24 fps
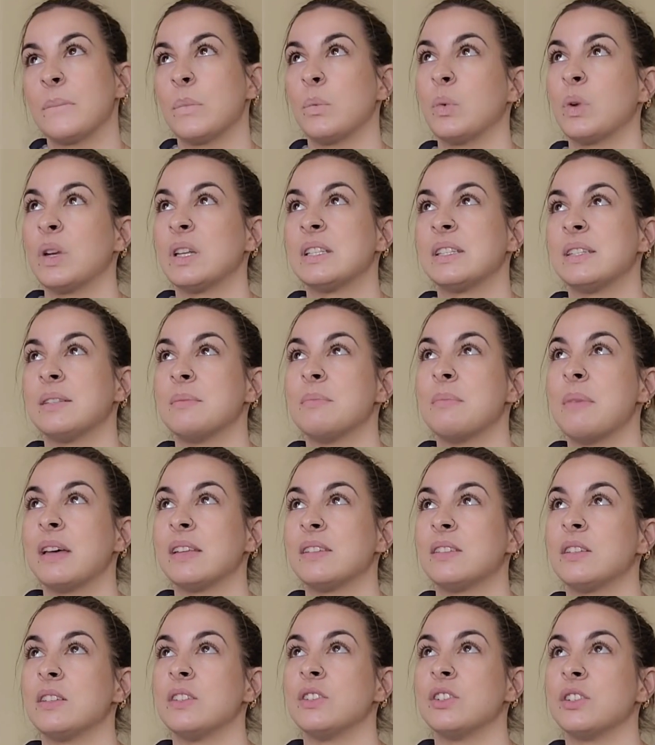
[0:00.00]
what are some
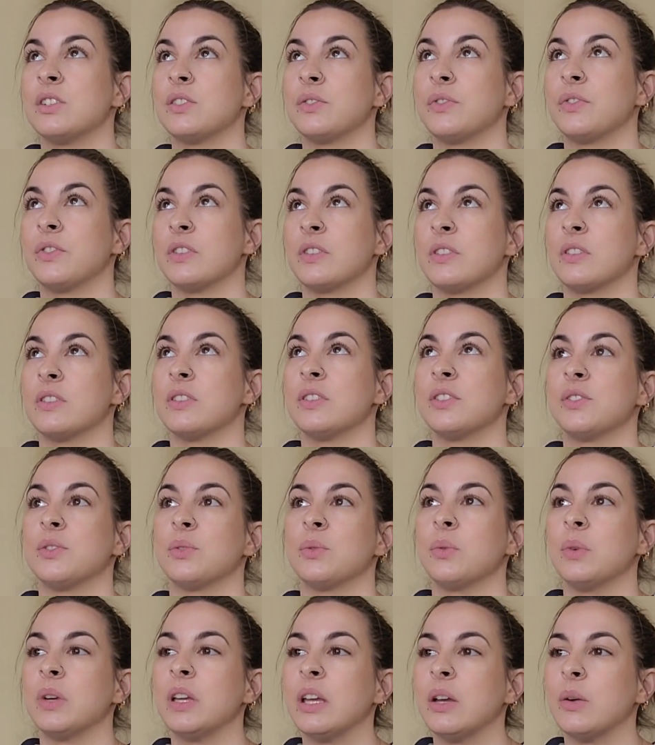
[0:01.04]
messages for this
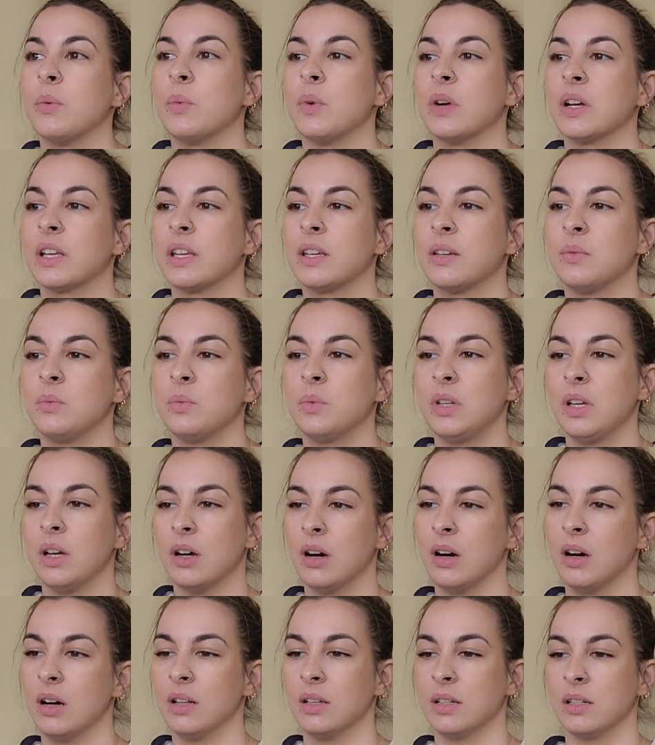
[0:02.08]
week? What can we
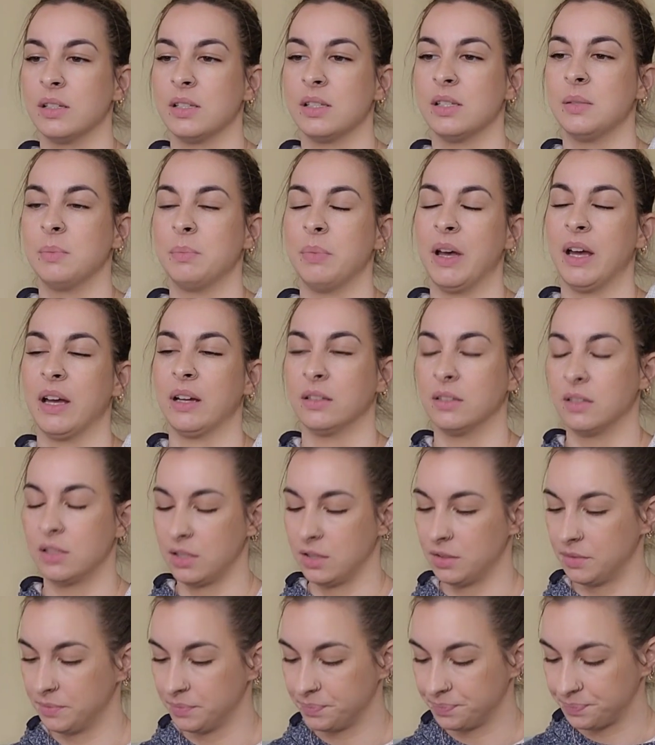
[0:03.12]
all expect?